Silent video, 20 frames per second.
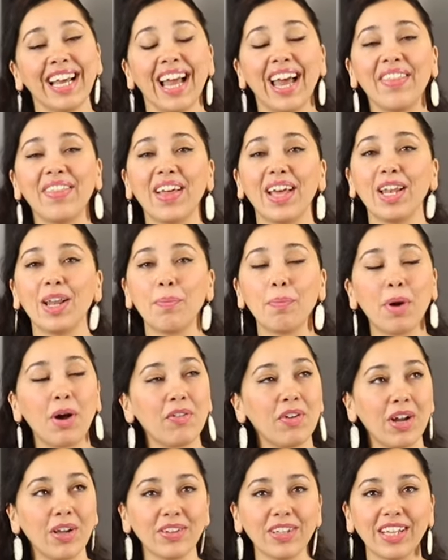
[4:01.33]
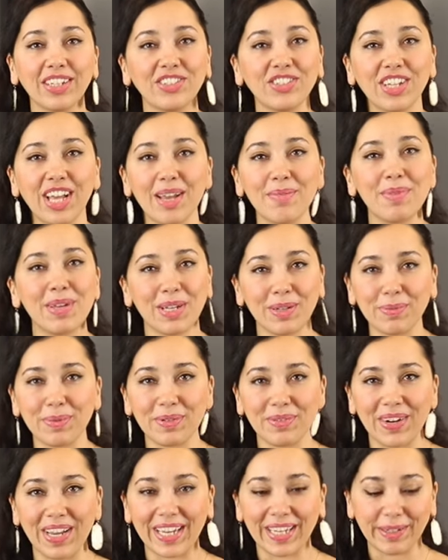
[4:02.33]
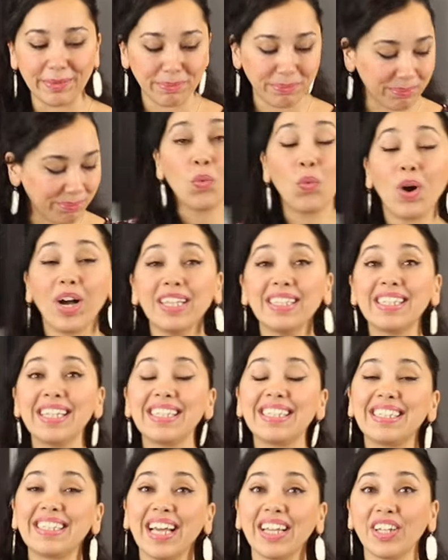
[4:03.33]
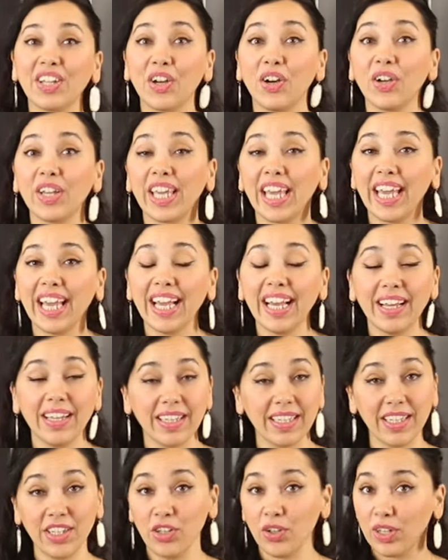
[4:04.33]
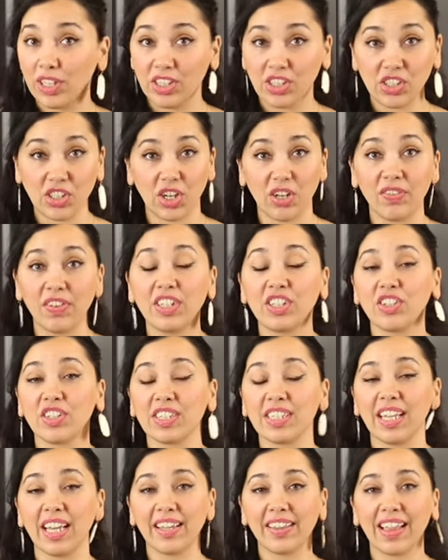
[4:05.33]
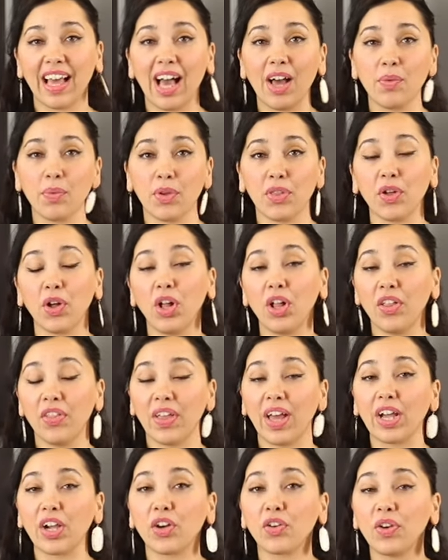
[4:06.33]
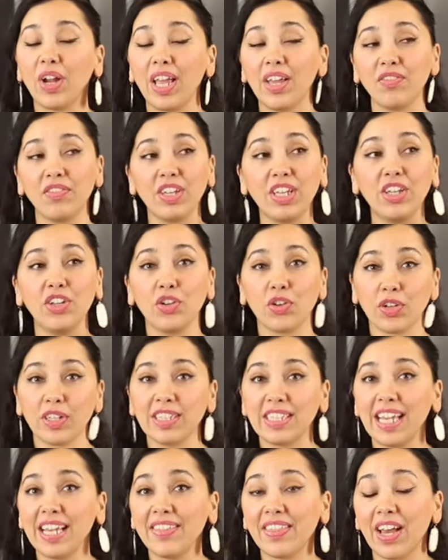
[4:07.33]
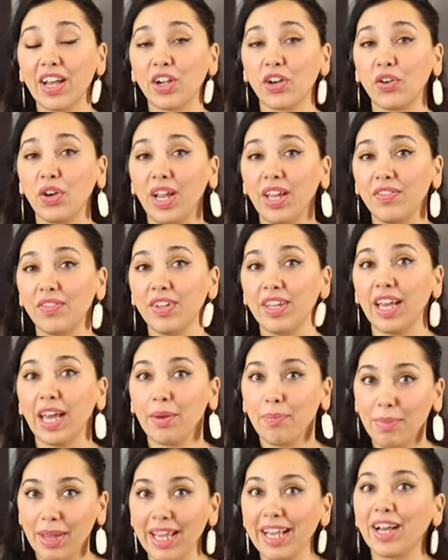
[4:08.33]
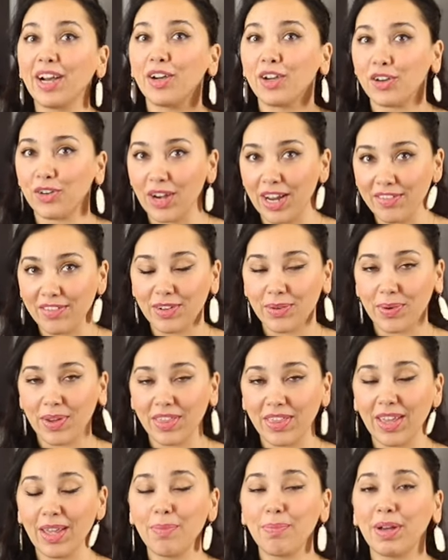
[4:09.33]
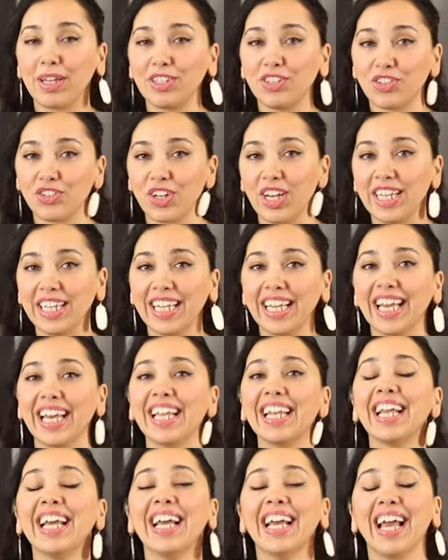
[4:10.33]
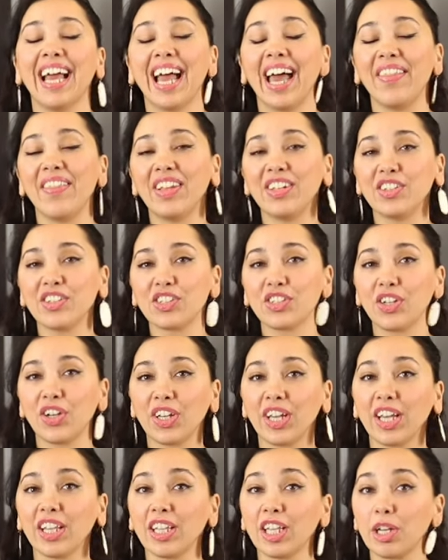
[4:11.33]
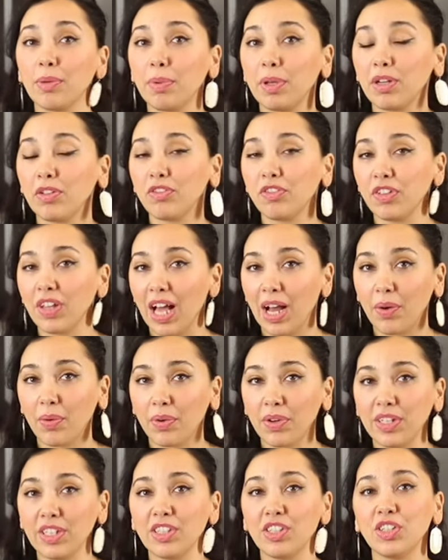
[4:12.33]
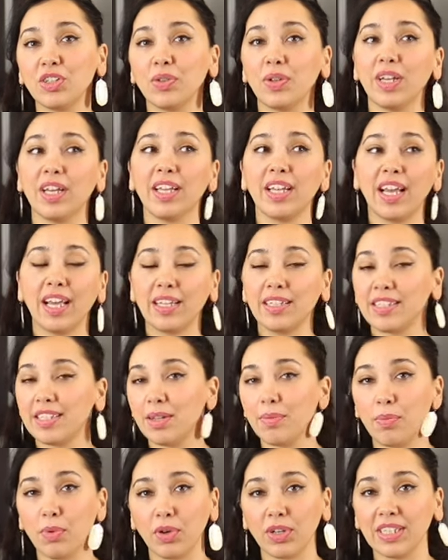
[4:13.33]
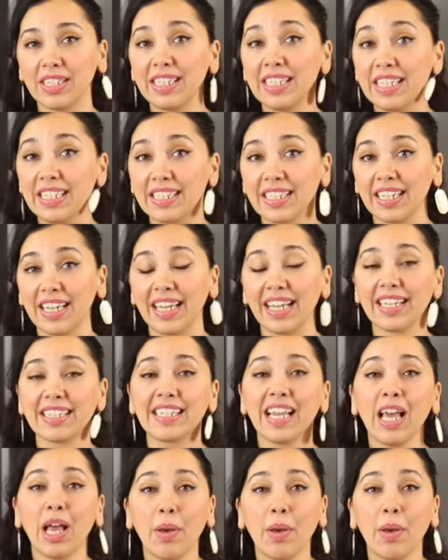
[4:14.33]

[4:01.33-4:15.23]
And then around lunchtime, it'll be ready. Once it's done cooking, you can serve it just like that with all that gravy. You can take that gravy and make a gravy with it by straining it and then just cooking a little bit of flour into it and some more seasonings.